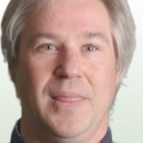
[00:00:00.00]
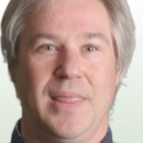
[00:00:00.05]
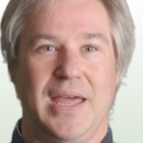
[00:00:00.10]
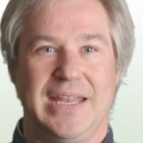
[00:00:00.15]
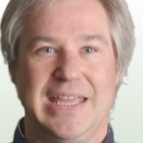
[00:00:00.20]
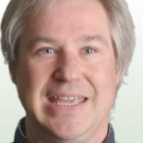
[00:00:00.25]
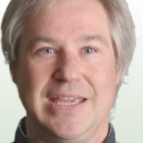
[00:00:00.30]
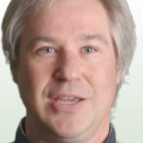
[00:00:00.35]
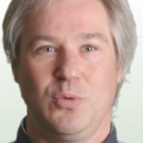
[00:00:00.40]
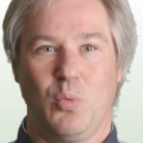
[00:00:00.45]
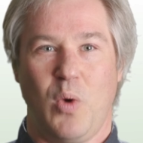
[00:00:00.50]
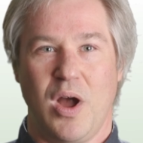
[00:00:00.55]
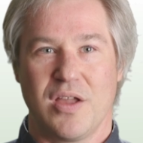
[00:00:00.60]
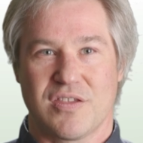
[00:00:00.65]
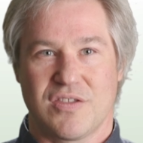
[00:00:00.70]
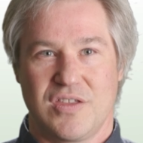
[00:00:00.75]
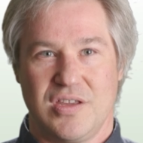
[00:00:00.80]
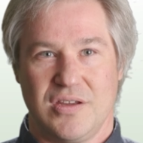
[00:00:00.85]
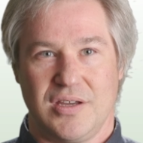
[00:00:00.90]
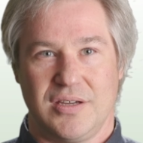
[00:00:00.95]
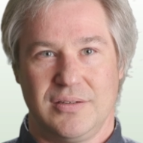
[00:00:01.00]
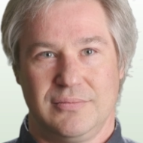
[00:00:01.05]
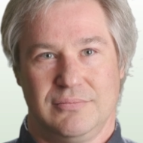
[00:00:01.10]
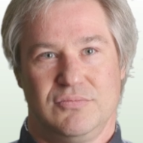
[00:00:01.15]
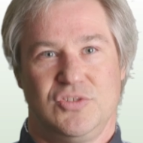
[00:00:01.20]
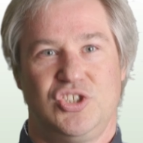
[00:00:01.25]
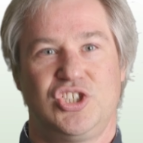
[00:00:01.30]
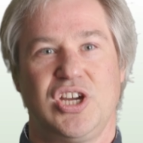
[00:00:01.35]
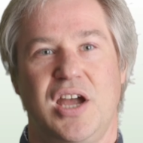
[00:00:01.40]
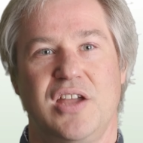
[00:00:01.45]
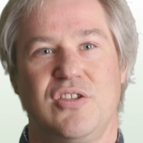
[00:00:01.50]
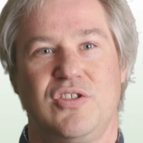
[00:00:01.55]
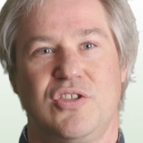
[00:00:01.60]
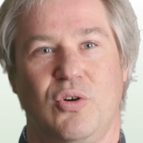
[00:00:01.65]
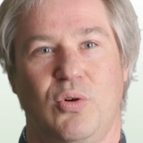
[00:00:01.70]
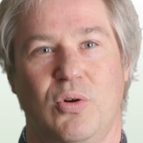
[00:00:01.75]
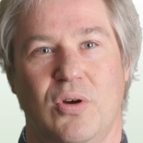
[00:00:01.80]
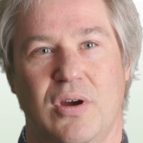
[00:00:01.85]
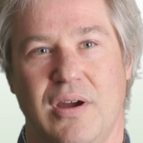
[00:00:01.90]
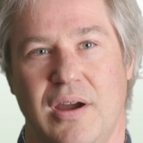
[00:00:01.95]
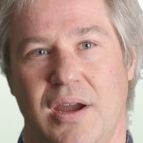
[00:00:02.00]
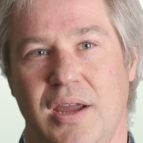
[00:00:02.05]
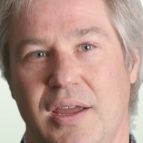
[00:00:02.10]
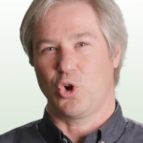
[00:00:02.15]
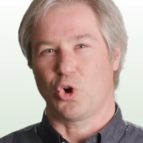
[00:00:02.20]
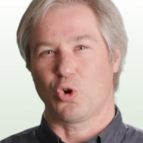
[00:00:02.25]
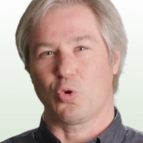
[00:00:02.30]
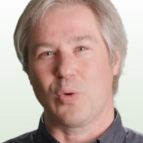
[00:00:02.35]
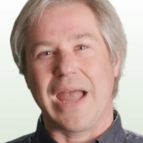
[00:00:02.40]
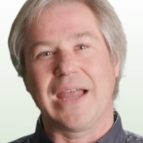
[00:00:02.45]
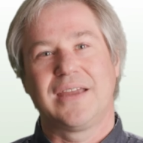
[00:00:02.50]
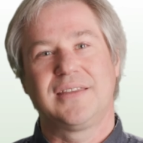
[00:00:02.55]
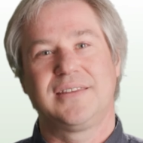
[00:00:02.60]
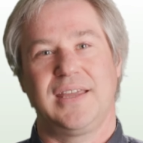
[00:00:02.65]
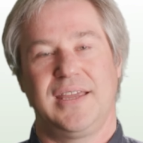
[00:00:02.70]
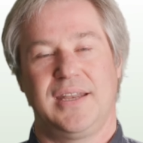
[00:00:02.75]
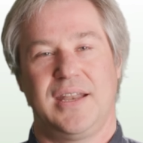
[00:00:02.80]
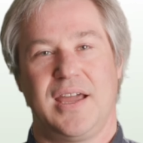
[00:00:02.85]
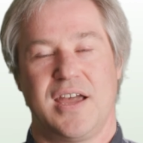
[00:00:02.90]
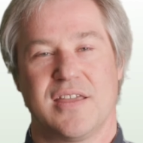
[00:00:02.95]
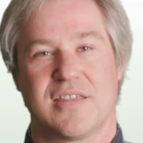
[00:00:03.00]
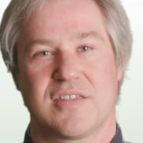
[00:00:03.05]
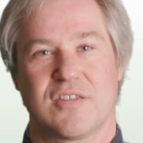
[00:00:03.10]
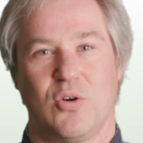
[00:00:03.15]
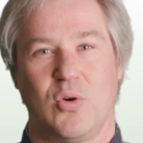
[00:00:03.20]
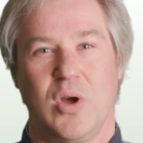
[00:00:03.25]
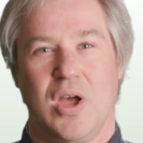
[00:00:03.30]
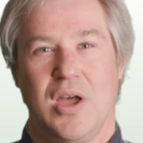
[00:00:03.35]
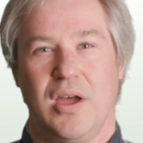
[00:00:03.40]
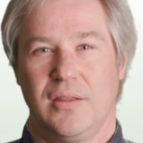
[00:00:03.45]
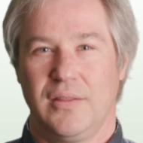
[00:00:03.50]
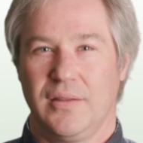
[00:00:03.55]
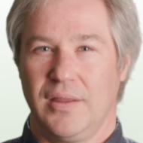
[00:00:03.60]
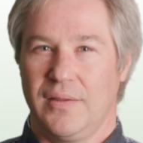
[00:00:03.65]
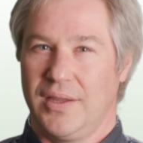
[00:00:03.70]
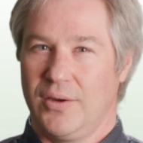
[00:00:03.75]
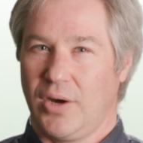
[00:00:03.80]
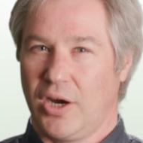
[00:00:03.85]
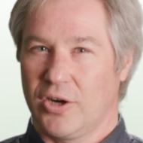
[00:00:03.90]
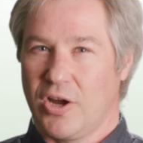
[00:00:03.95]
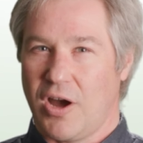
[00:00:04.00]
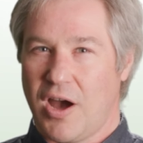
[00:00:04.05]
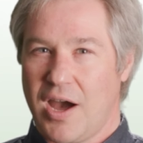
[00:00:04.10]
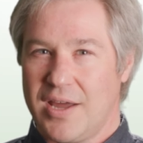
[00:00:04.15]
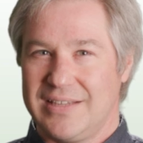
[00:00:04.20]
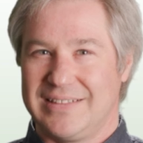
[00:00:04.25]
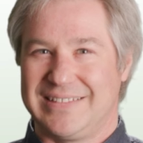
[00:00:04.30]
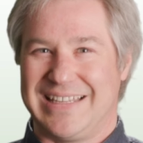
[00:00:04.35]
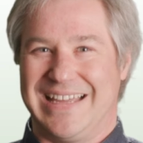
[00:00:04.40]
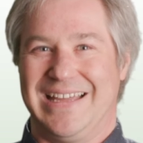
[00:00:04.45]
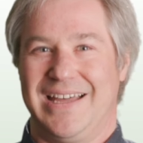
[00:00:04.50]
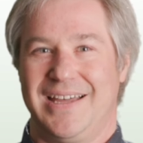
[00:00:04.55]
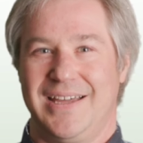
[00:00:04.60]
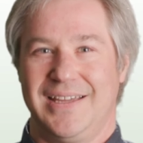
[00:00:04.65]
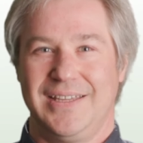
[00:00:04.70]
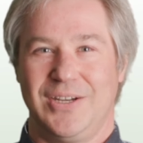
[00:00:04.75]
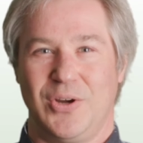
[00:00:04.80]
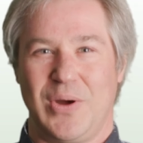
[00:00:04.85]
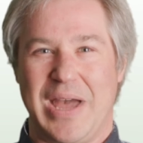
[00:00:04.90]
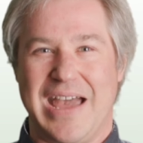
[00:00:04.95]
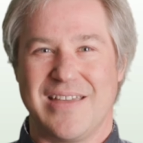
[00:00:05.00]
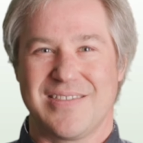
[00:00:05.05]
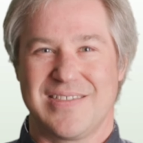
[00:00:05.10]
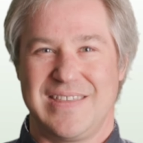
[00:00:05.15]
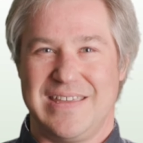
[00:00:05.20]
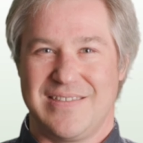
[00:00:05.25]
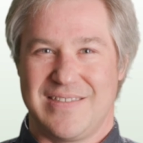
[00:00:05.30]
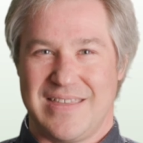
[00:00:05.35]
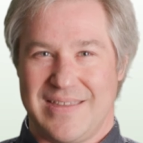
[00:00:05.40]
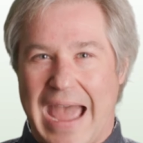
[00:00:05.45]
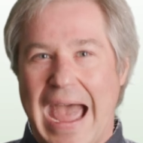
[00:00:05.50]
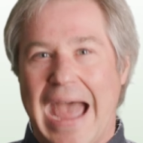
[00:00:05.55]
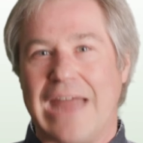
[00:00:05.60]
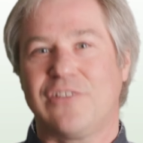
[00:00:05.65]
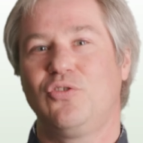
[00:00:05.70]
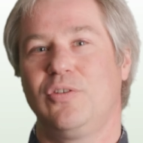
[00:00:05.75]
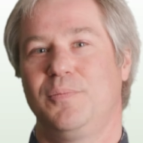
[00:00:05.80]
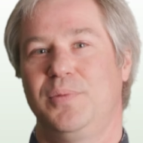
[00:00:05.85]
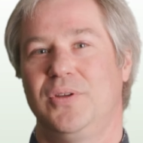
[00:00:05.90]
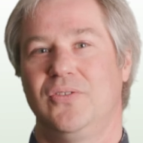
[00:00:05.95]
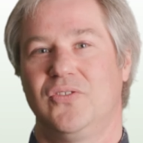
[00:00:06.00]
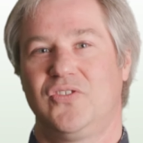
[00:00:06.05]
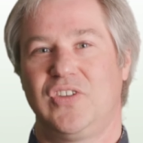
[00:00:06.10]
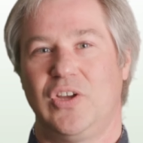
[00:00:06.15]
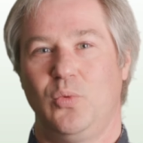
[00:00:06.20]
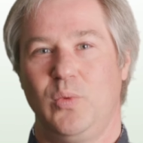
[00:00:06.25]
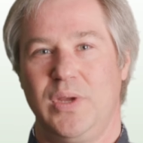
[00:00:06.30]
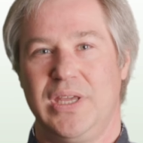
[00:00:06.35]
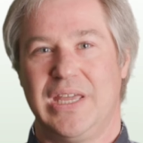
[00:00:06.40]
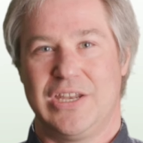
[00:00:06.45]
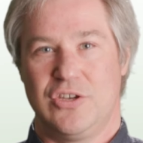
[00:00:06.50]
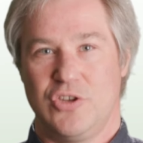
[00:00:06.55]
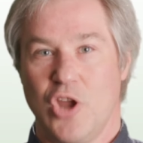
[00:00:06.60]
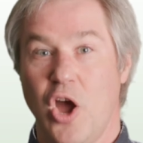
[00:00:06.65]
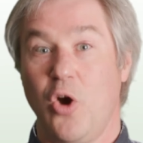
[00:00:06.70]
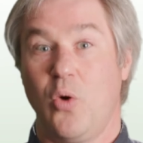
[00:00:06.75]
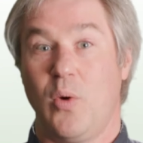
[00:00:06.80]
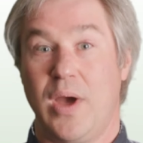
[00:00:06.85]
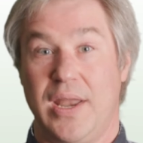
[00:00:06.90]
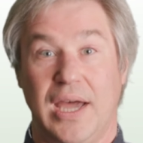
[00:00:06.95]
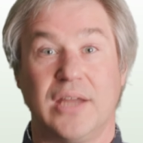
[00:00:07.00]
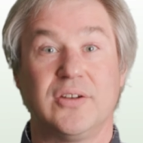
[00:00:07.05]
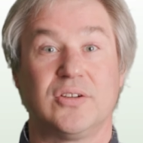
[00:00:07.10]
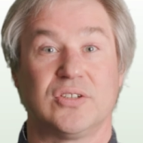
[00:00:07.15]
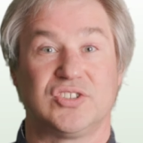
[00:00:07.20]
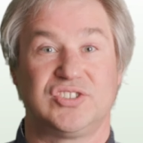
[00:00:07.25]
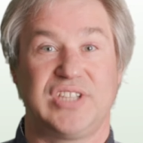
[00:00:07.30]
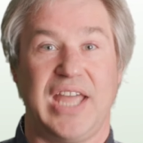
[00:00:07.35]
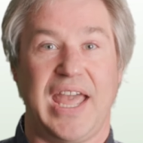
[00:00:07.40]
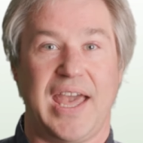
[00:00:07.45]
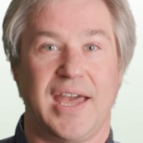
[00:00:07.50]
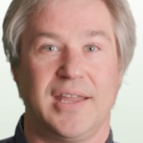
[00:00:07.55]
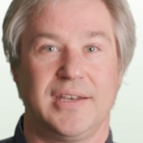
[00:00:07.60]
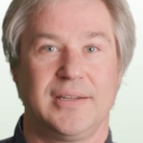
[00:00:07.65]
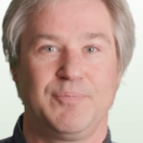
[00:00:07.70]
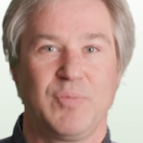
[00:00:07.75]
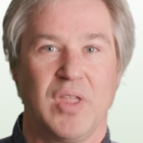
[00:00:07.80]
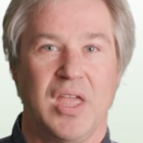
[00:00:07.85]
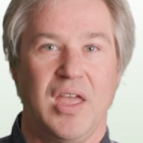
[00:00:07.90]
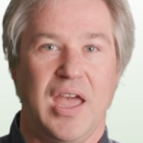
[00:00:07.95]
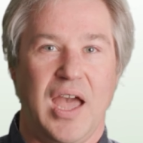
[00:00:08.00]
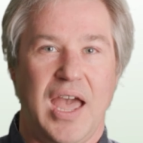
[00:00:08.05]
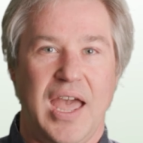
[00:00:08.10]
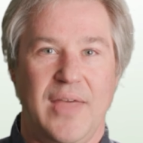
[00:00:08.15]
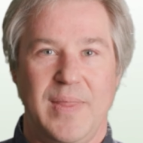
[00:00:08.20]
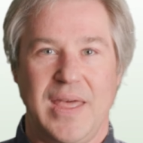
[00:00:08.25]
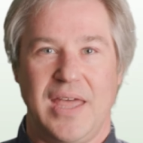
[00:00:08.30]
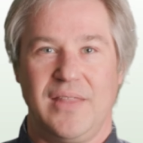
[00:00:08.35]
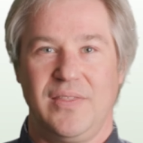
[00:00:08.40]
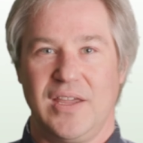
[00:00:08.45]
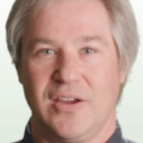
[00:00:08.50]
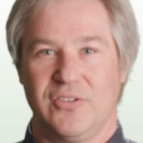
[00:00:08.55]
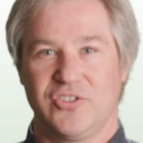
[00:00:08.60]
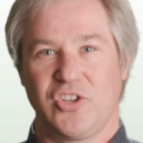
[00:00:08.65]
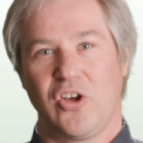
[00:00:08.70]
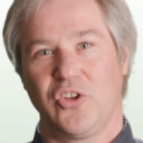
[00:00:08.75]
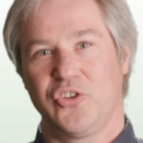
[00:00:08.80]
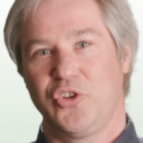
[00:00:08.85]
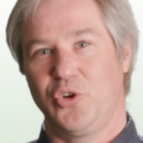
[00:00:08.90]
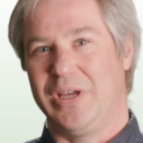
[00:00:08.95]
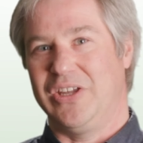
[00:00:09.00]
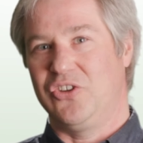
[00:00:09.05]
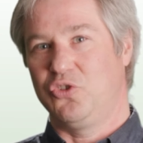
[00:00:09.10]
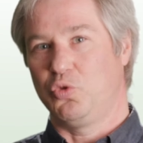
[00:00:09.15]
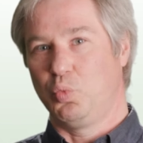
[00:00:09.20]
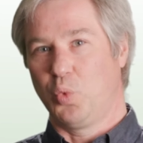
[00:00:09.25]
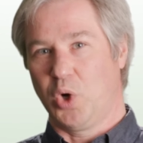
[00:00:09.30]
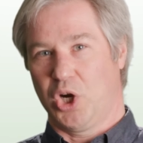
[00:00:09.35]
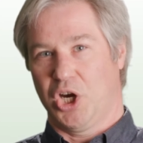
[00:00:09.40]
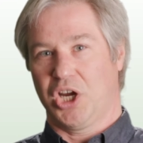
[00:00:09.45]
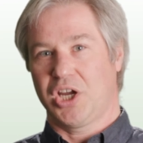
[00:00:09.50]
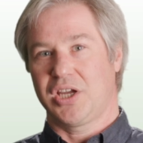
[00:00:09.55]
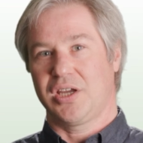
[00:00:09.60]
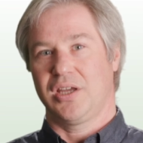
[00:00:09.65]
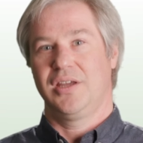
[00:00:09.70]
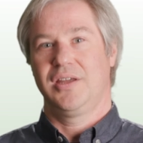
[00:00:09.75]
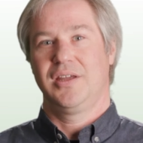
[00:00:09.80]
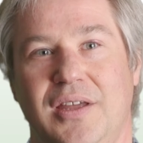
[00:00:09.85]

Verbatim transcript: that he wants to judge or correct in us. So uh, our God is, uh, you know, has these attributes that we can know and understand. And then there's also his work